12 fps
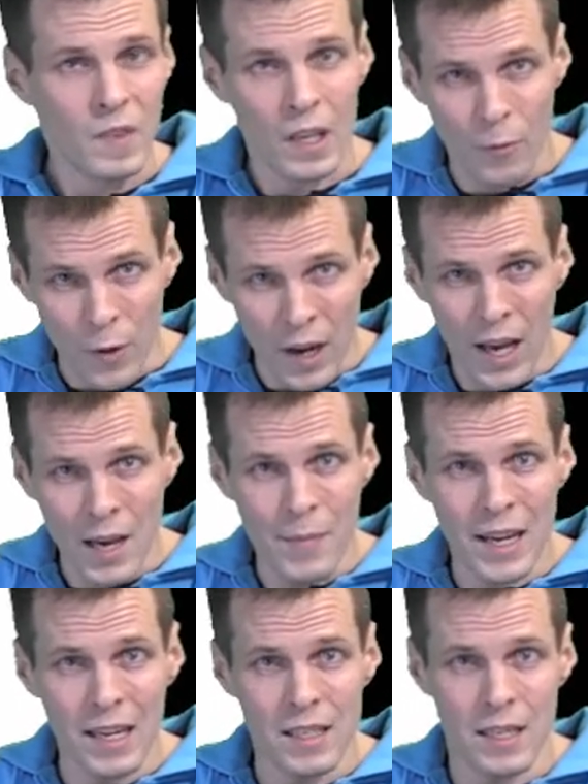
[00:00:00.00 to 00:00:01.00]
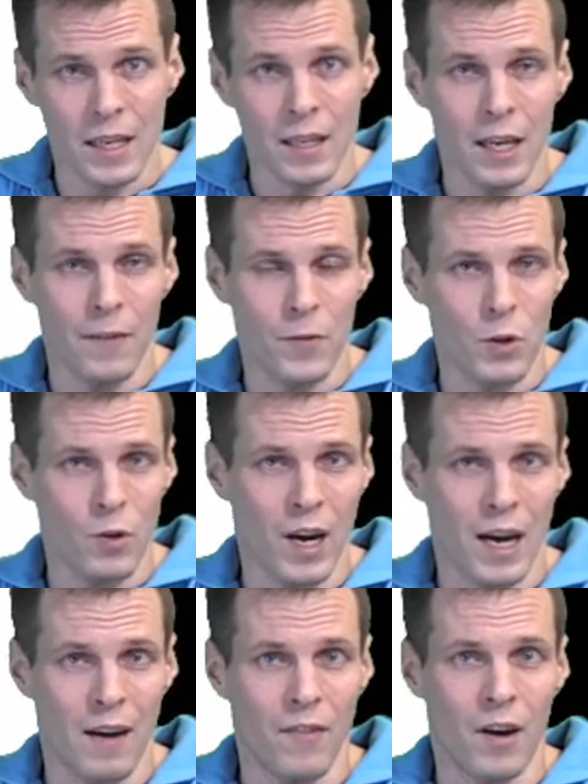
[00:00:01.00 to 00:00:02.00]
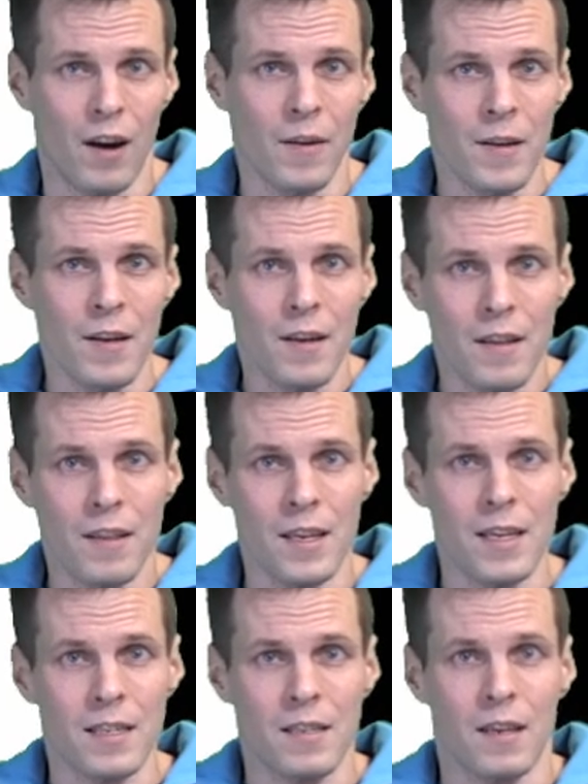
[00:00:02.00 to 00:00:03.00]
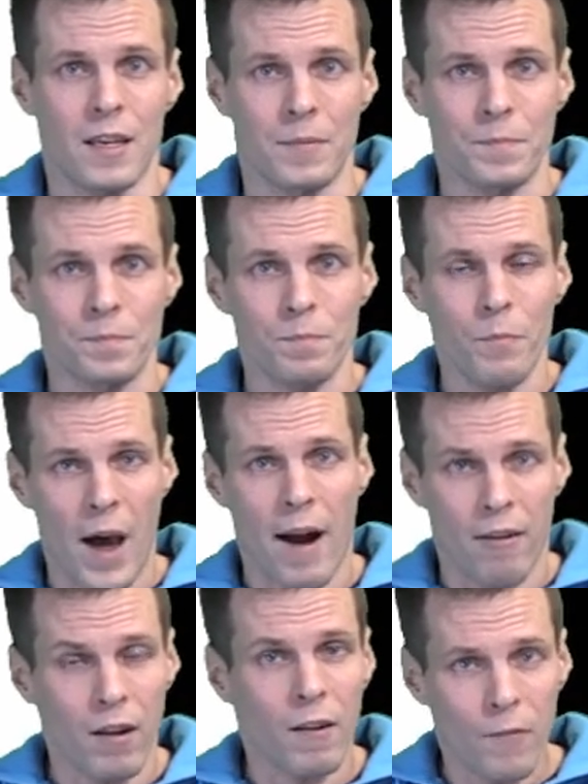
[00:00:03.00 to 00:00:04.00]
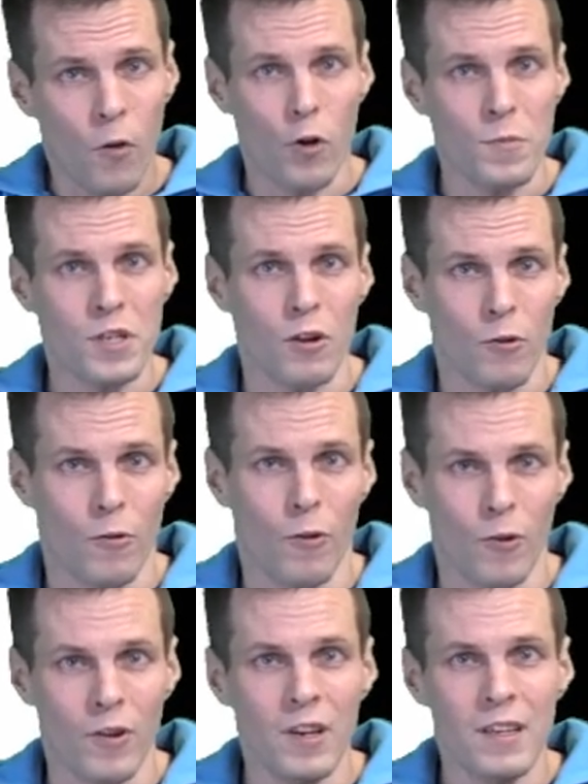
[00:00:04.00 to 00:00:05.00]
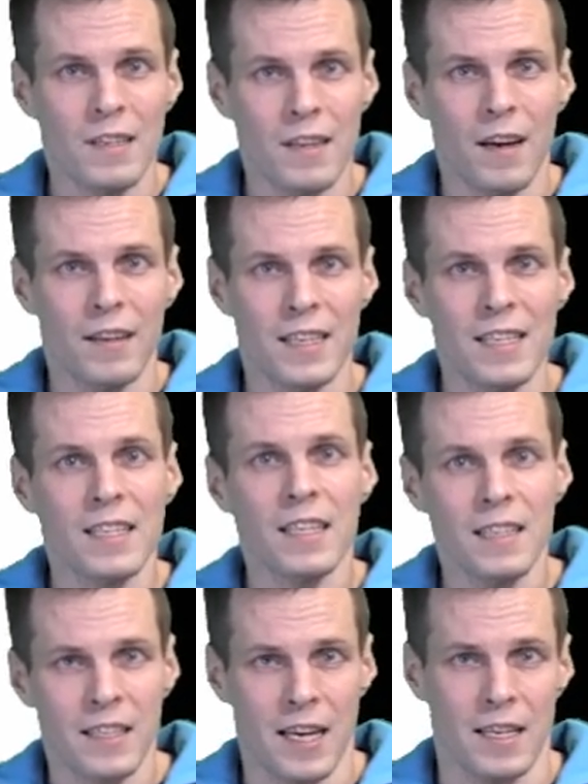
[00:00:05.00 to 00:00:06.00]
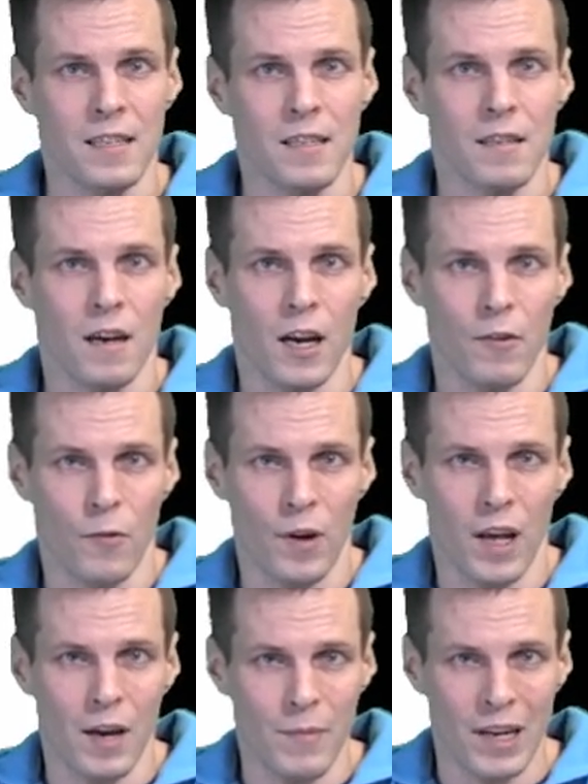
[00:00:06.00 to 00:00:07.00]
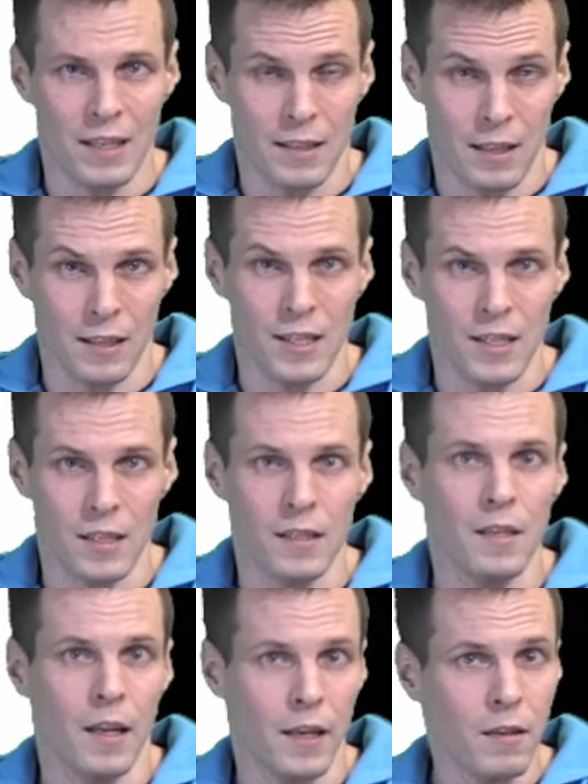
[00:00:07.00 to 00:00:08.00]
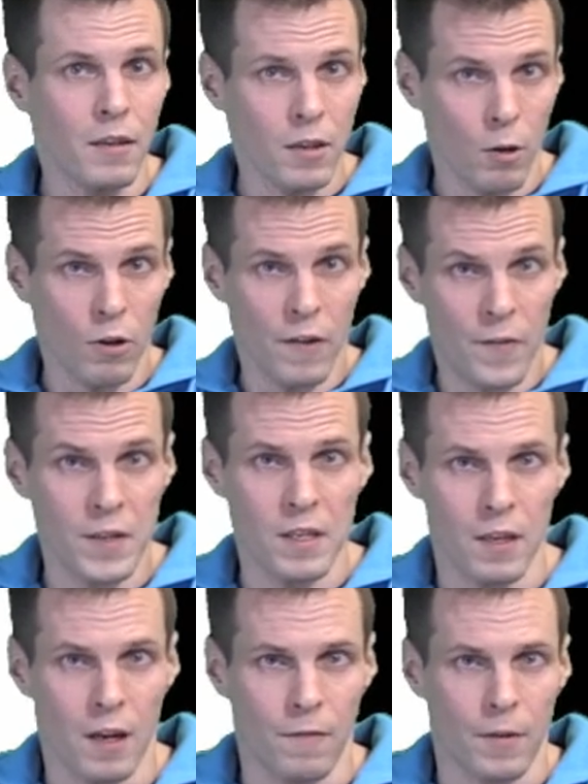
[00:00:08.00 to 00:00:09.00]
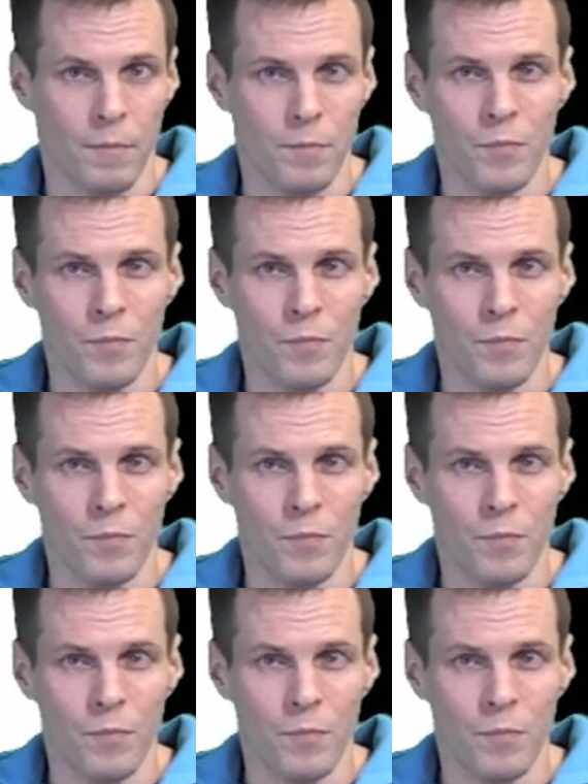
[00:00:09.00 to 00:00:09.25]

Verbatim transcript: reliability if you have uh, these uh, parallel forms or, or, distinct tests kind of reliability statistics like coefficient alpha.